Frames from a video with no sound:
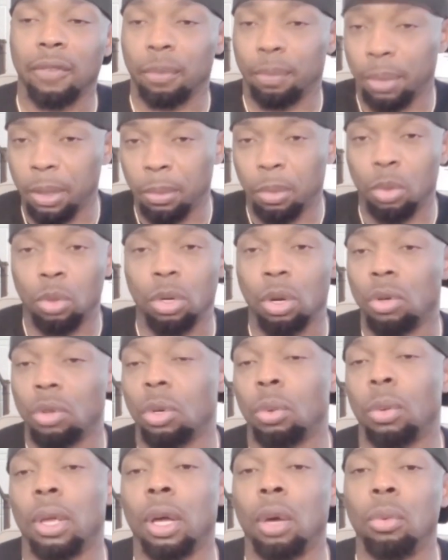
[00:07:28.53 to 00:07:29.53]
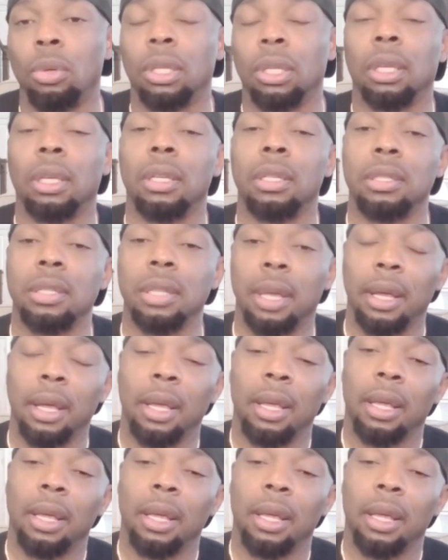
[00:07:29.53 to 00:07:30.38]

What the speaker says: And for people who don't know what Hell Week is,